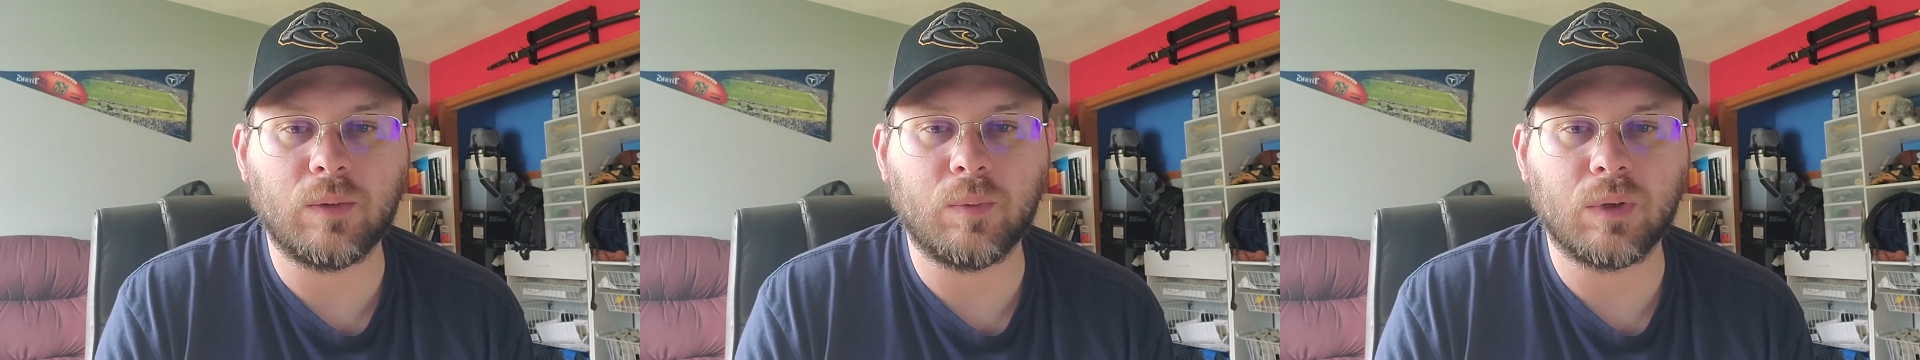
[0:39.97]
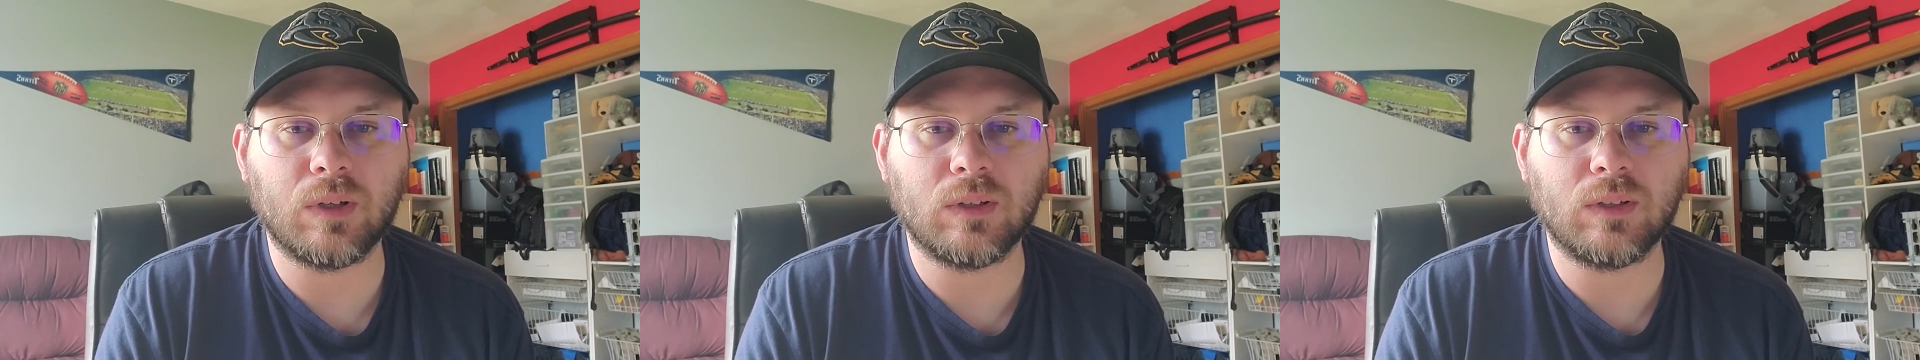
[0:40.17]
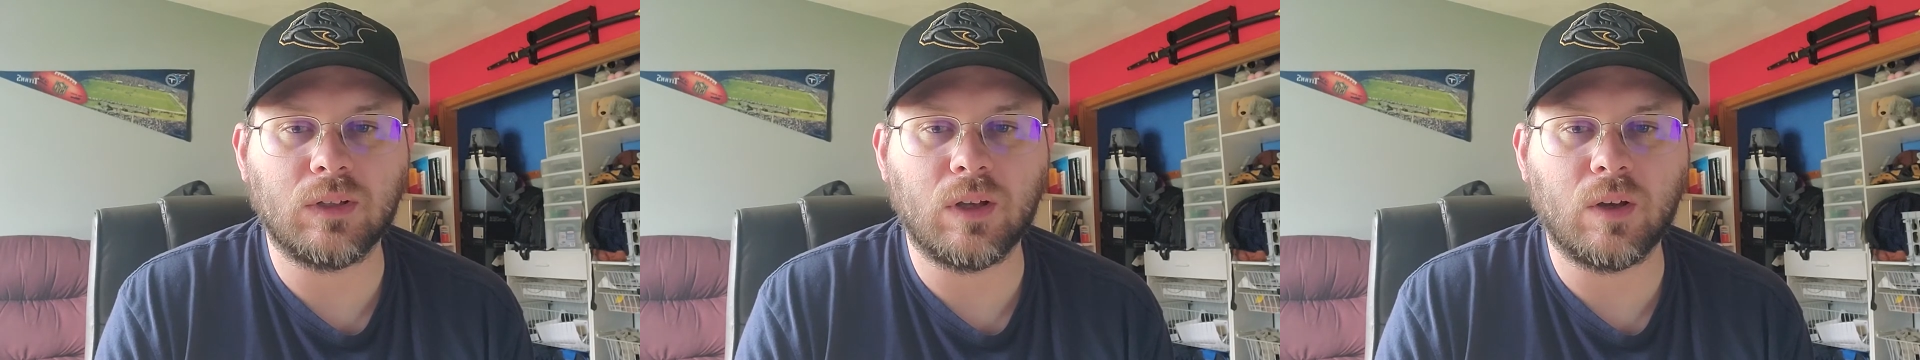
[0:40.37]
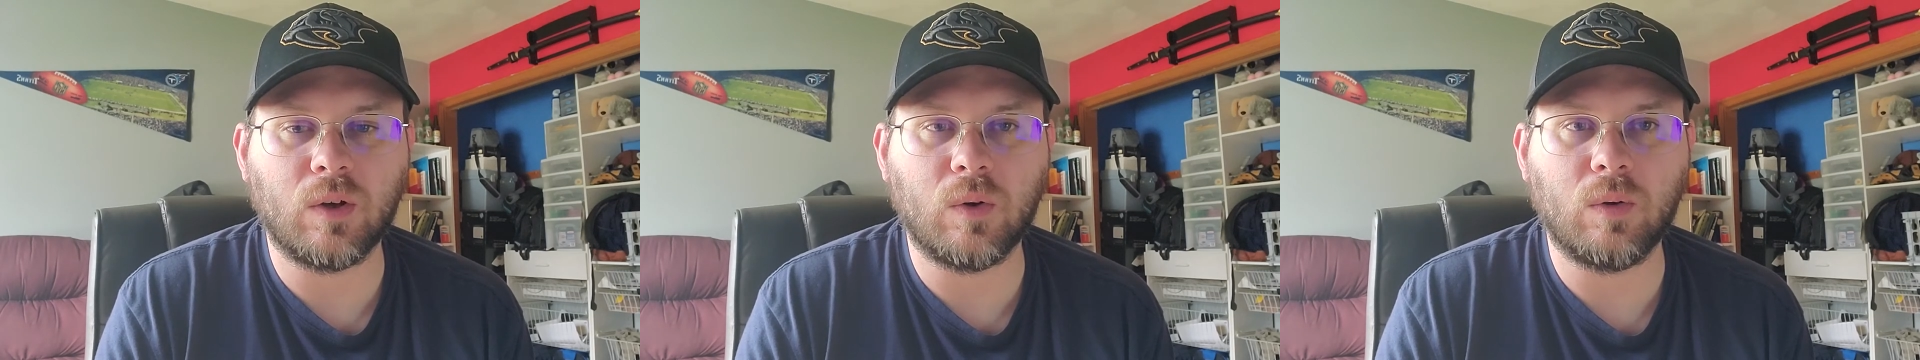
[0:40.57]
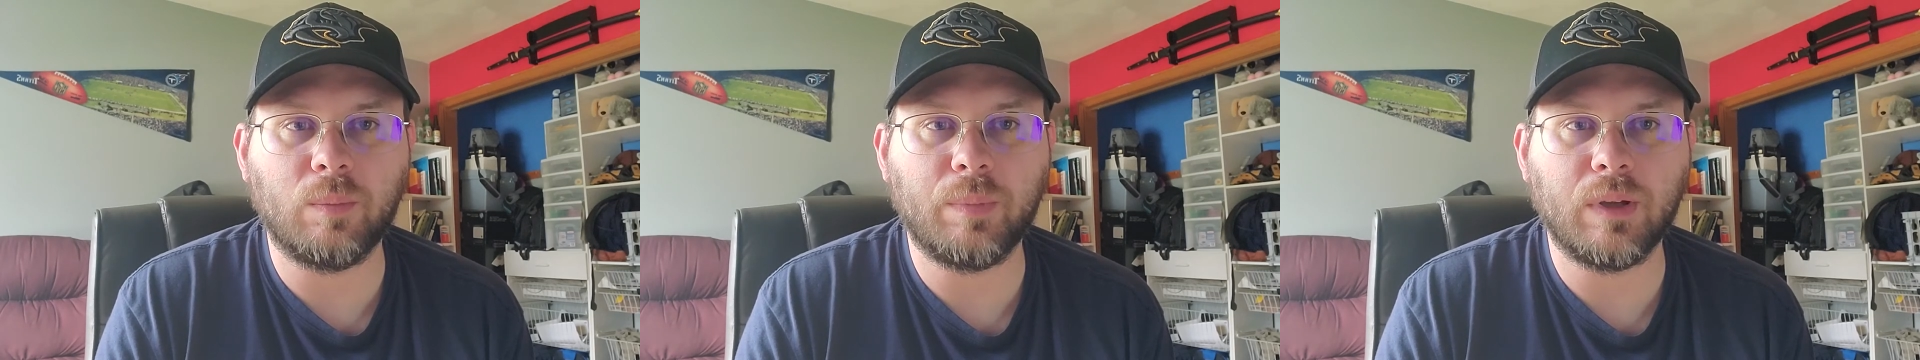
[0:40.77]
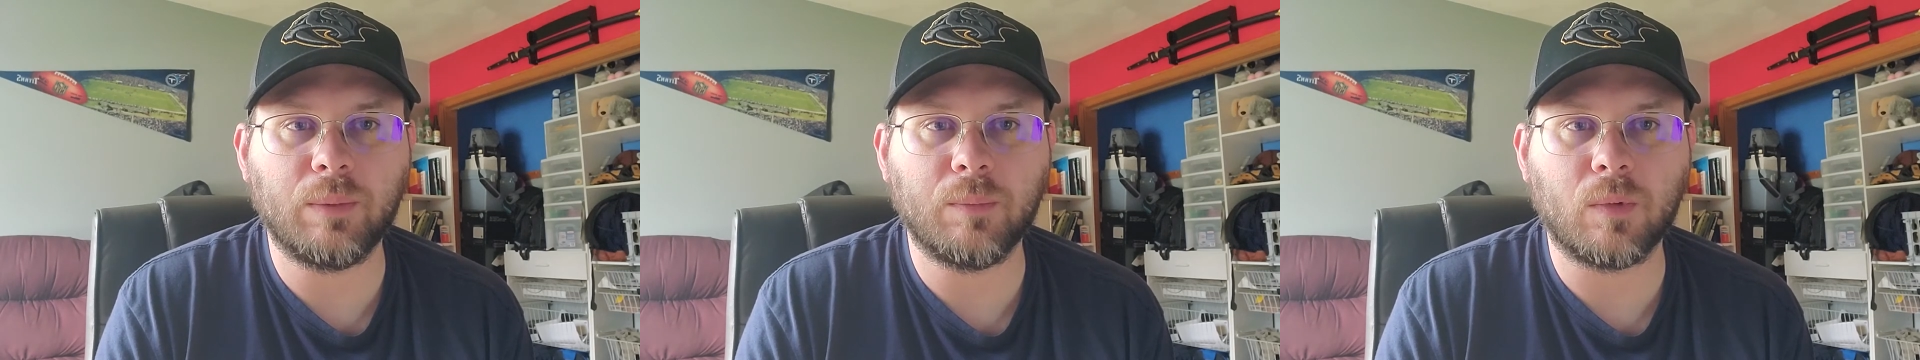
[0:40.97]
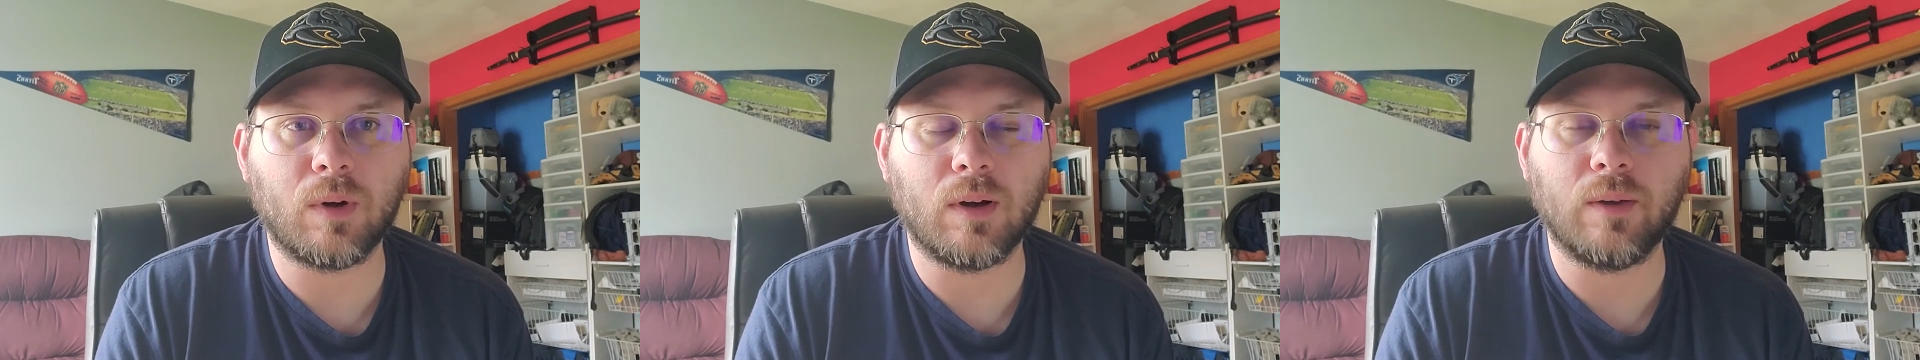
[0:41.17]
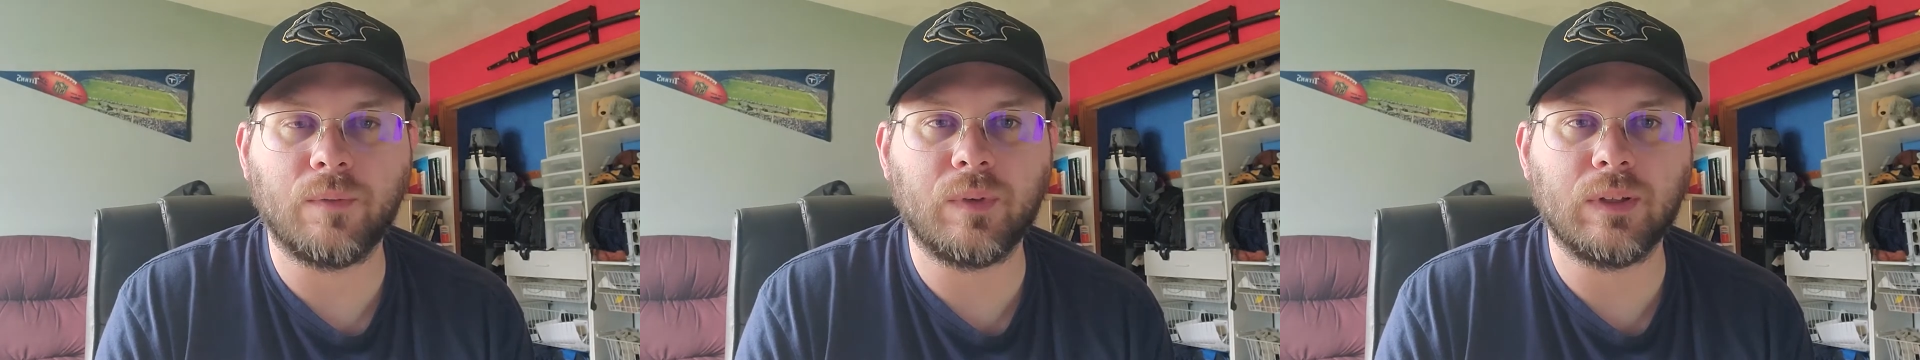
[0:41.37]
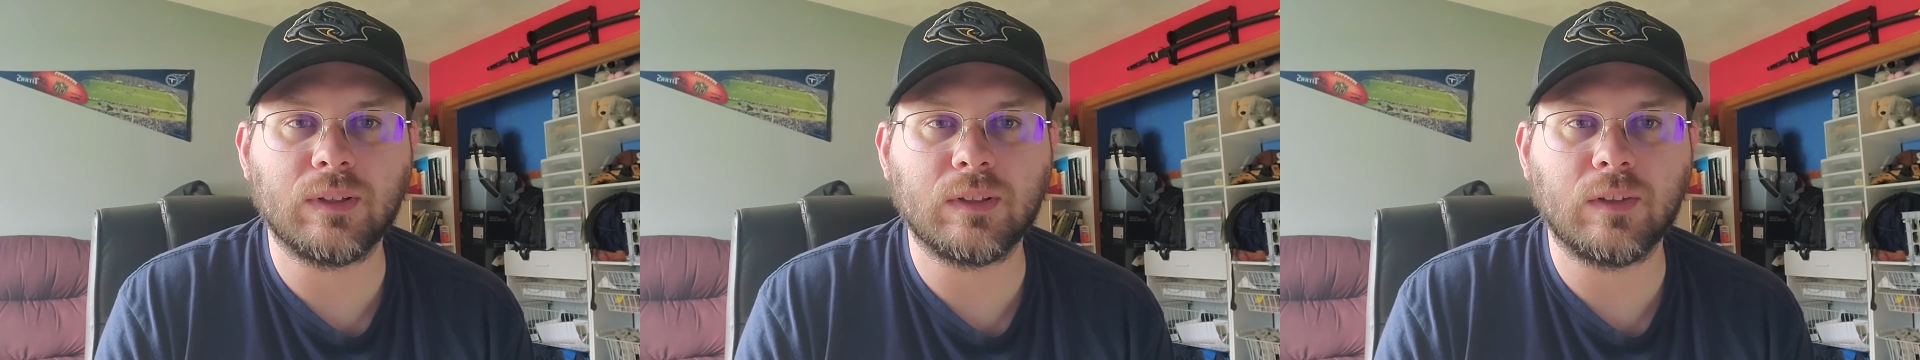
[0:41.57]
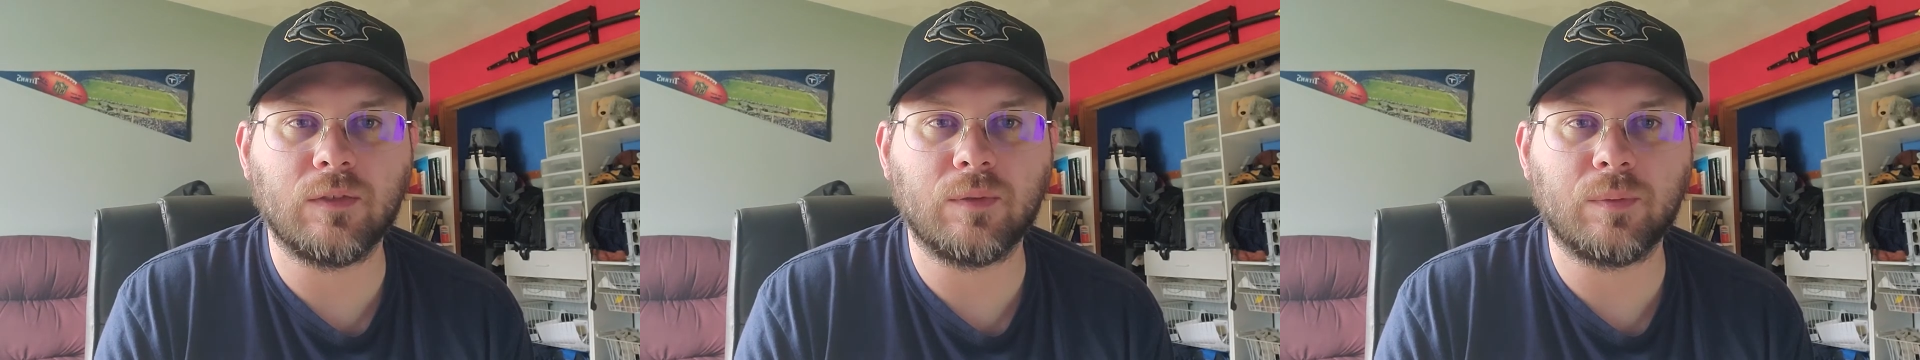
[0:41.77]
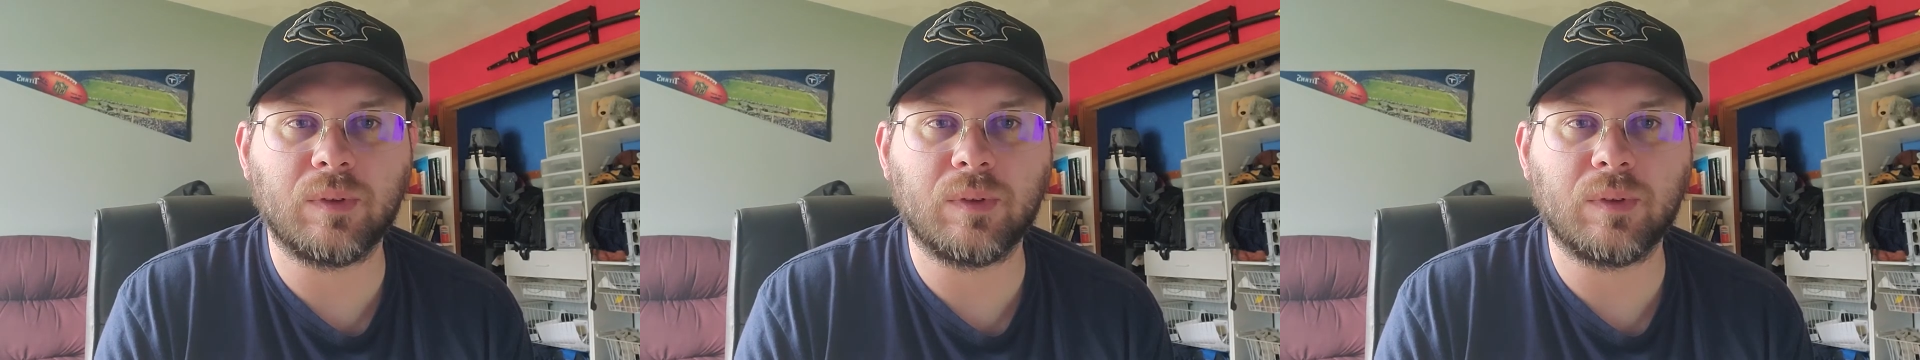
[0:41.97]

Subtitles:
wanted to go, being more offensive,